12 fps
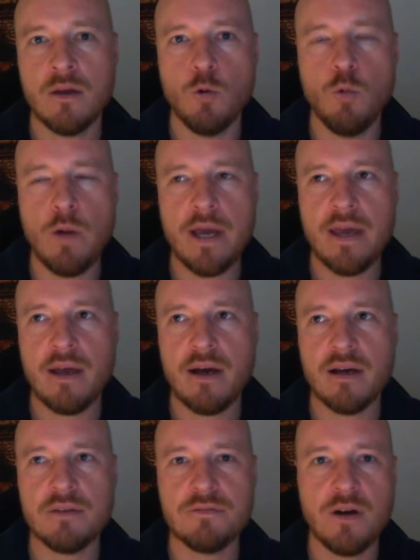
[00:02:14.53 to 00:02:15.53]
where
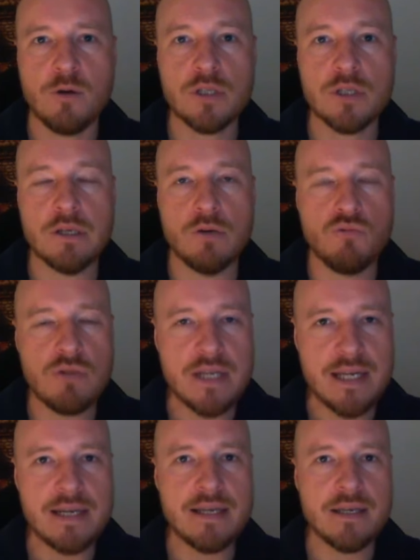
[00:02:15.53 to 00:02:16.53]
I found it
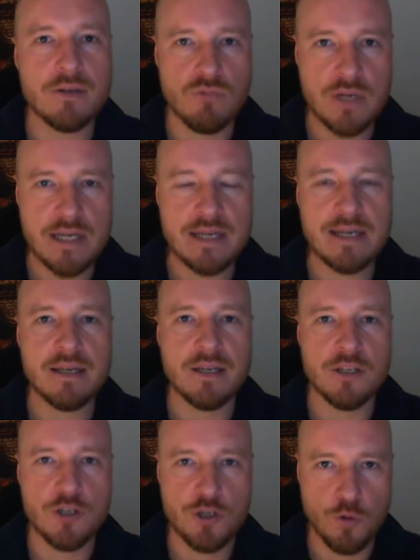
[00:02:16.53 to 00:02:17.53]
really, really
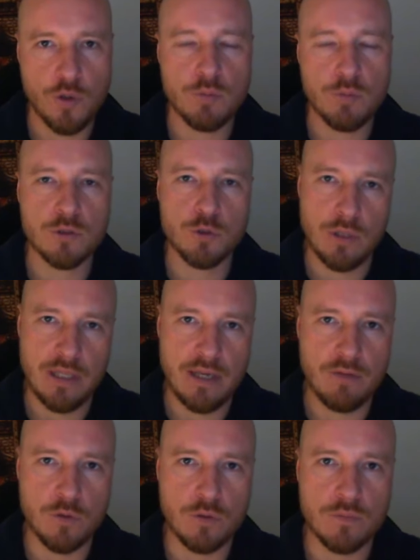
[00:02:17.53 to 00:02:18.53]
enjoyable to
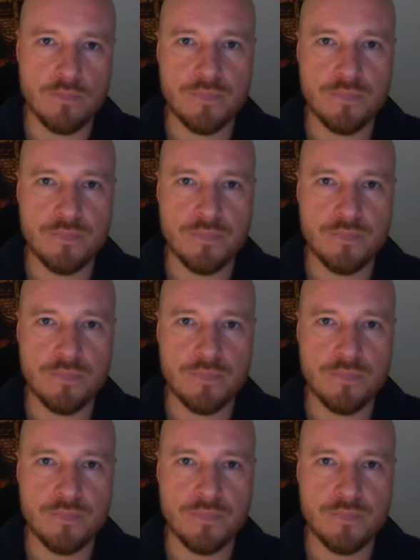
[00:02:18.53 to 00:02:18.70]
level.